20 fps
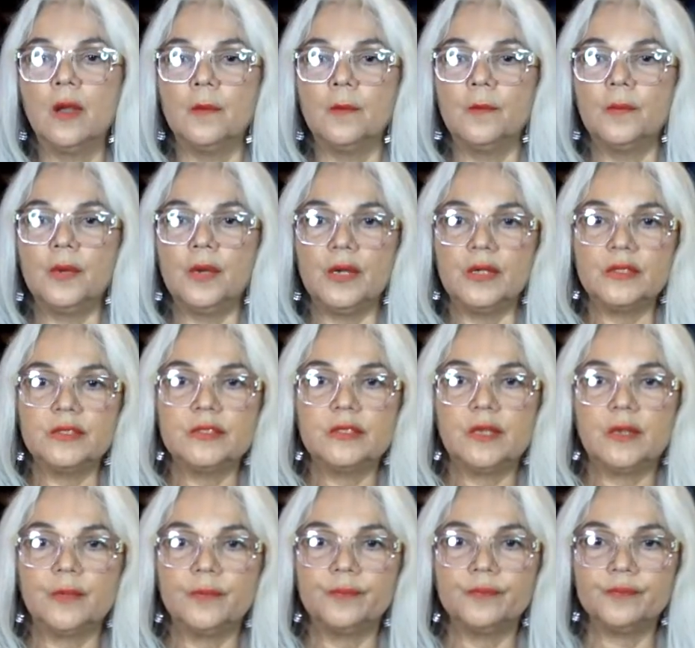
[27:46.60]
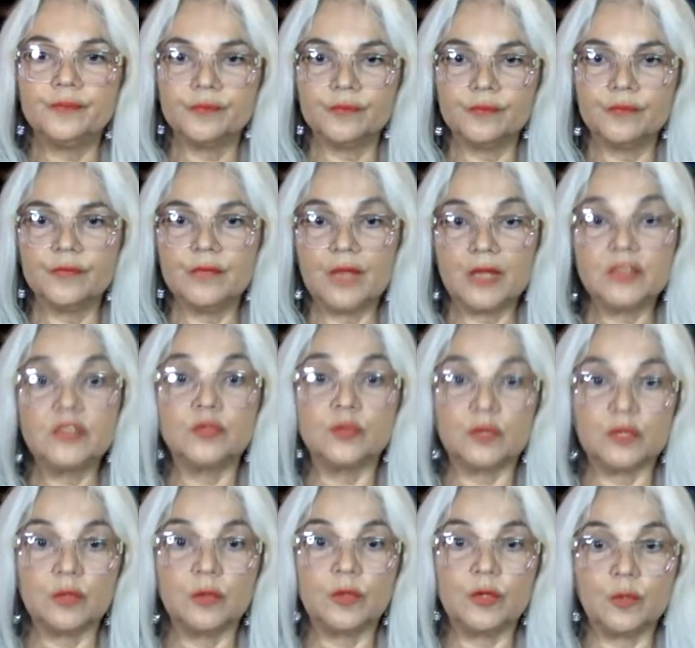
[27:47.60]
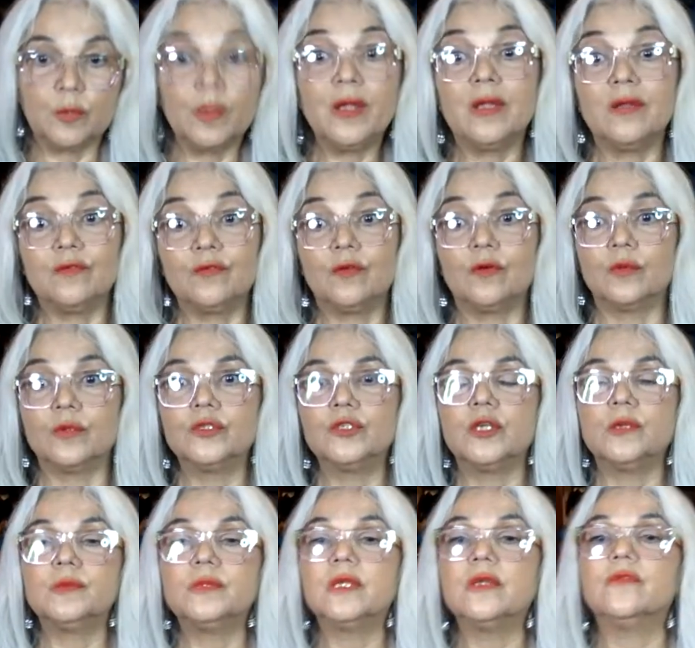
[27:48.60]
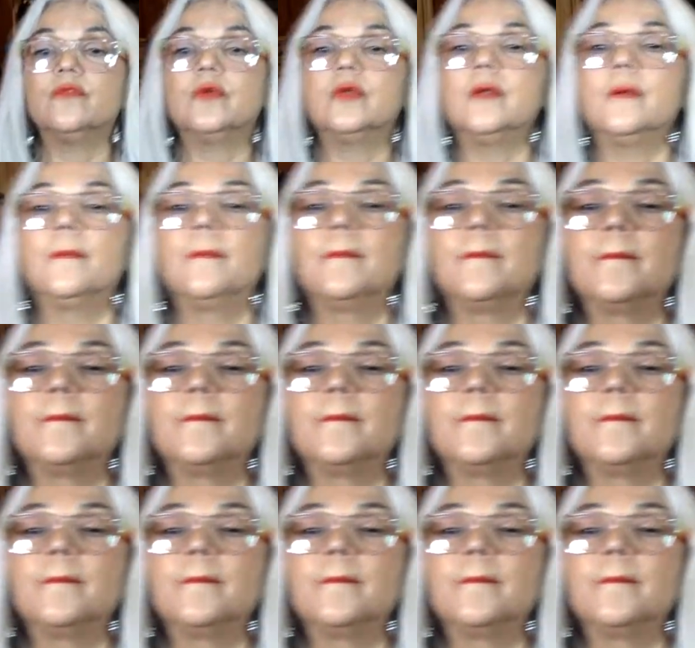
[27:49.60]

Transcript: but um, that's really what you're paying for with James Avery.